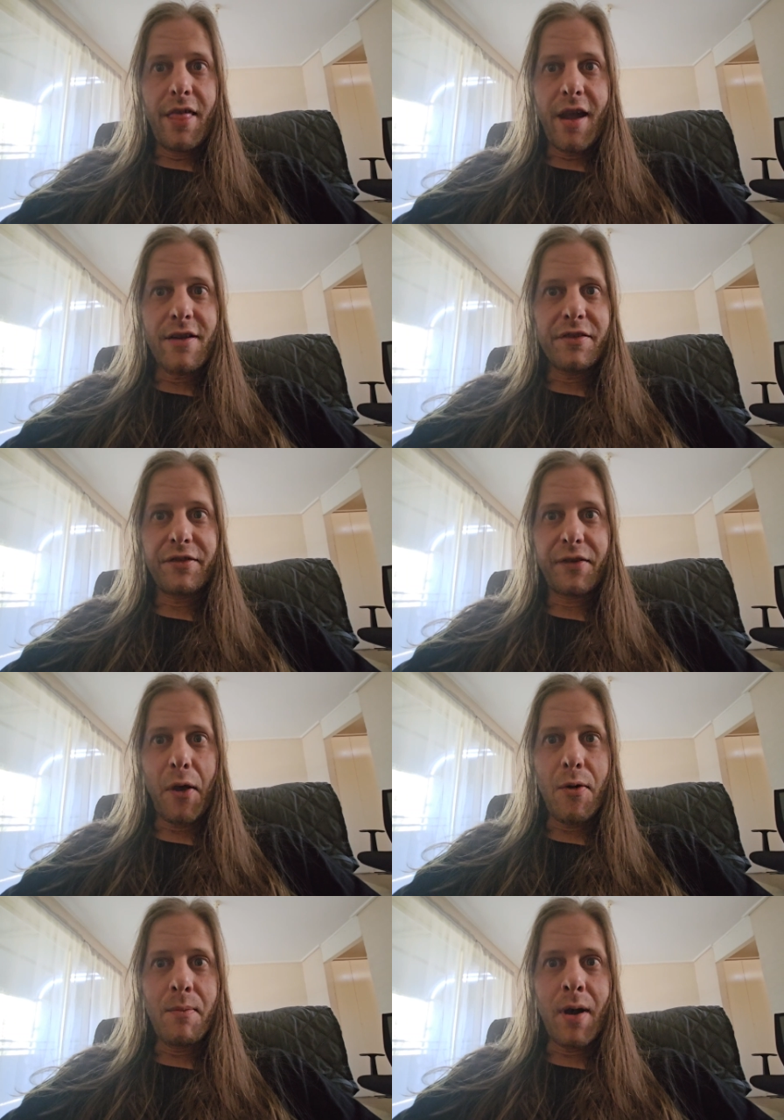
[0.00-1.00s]
There's
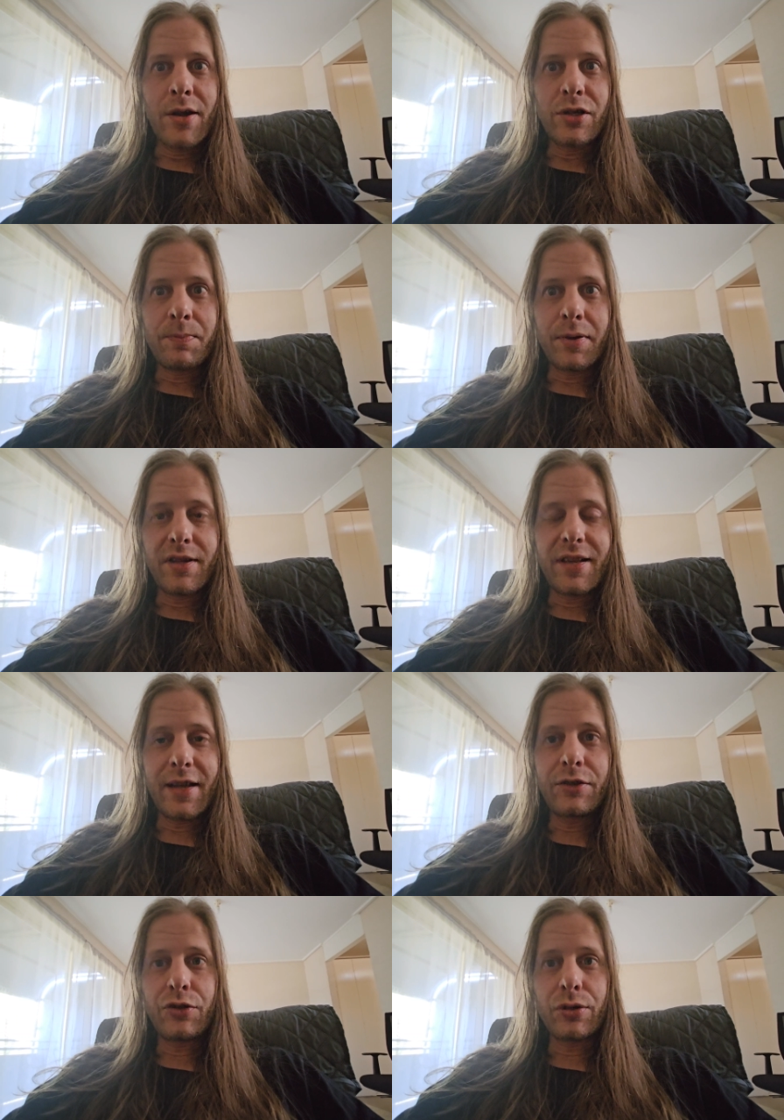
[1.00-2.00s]
so much
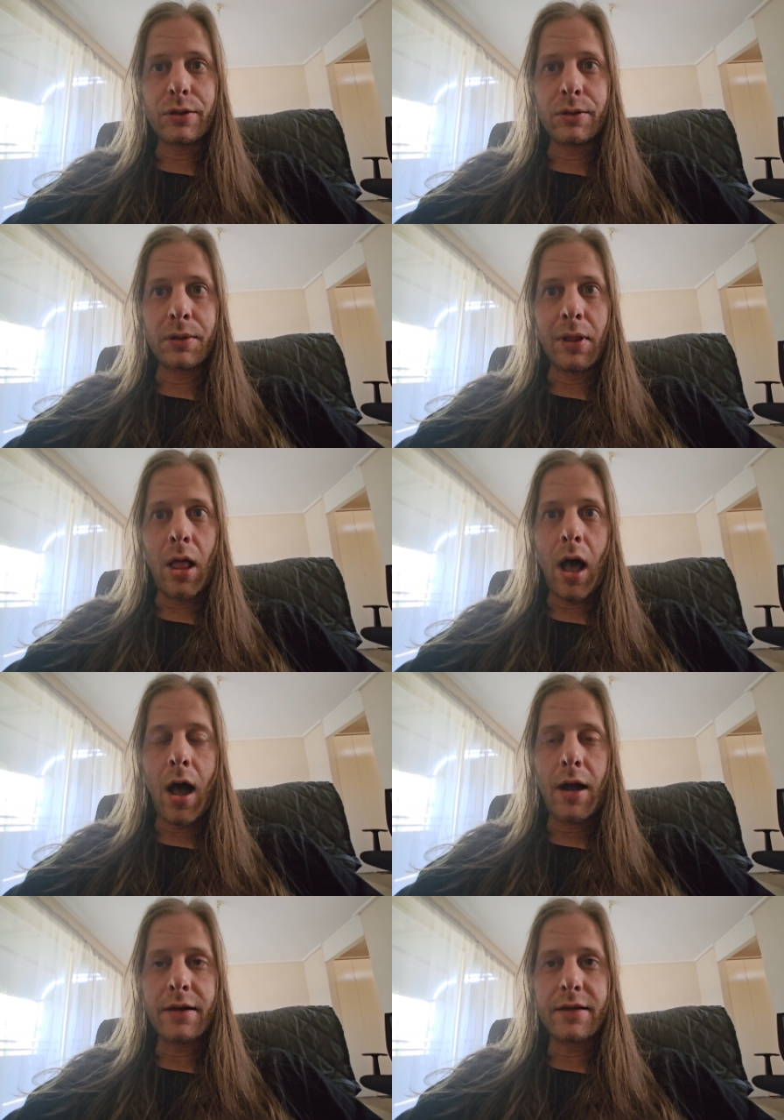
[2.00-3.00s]
potential
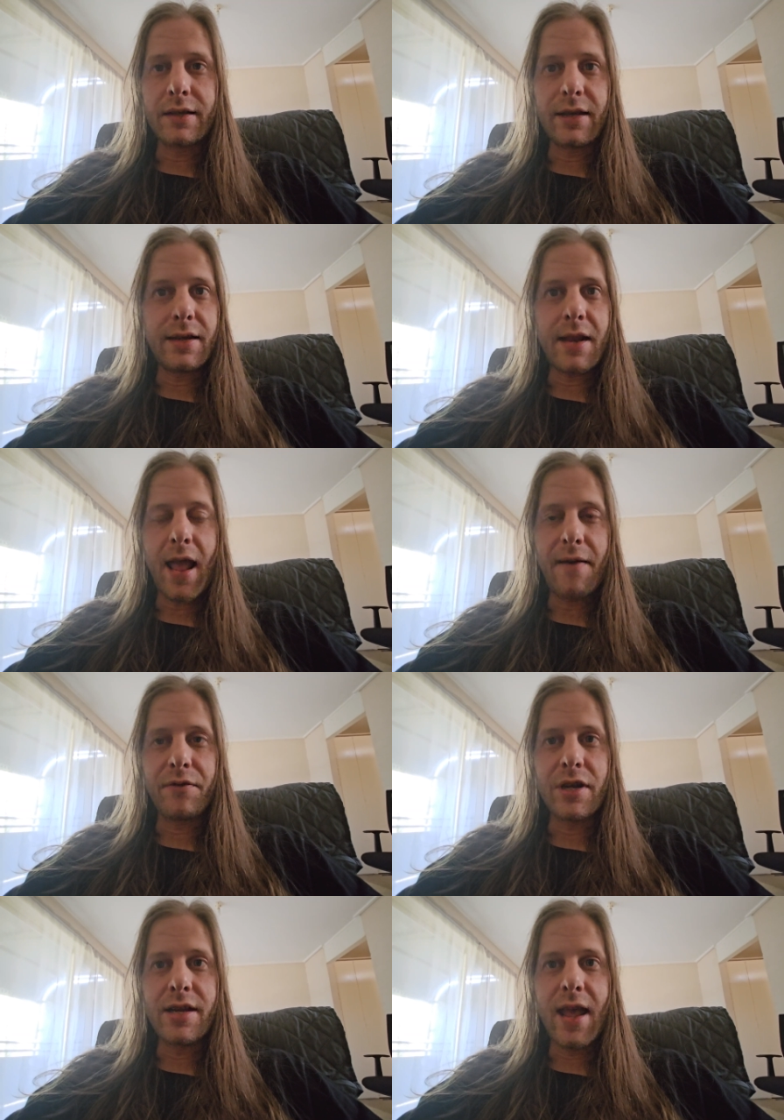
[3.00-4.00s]
locked in
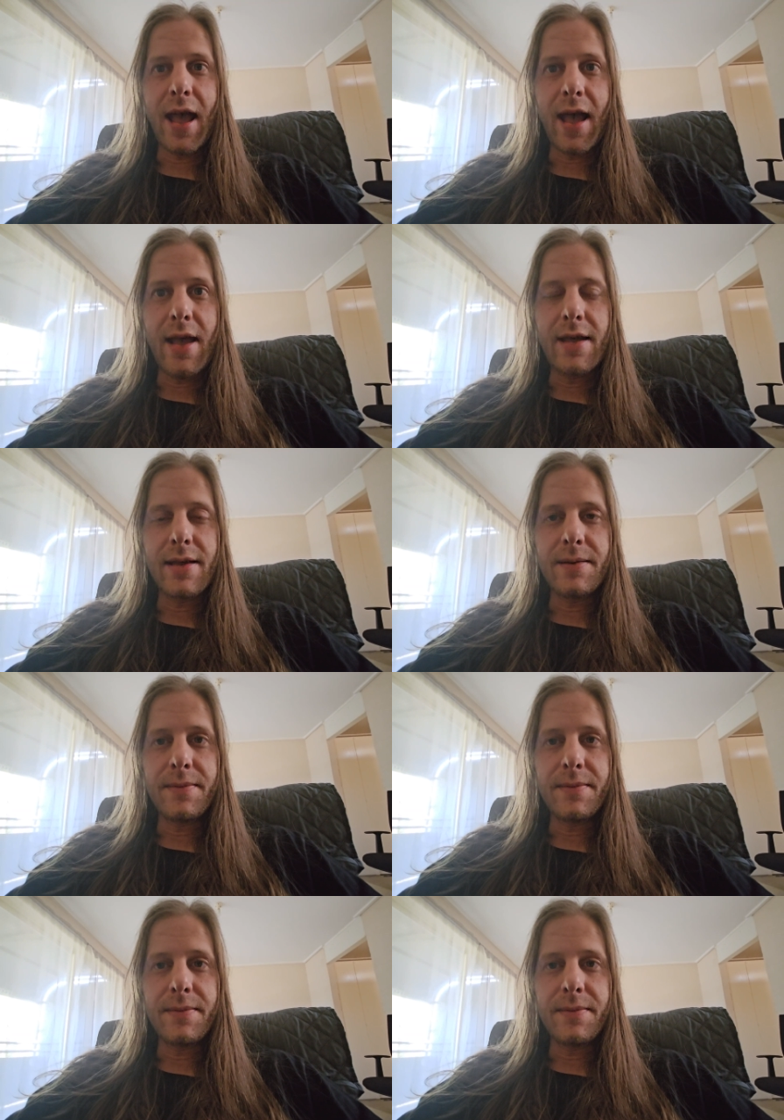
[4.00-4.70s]
every day.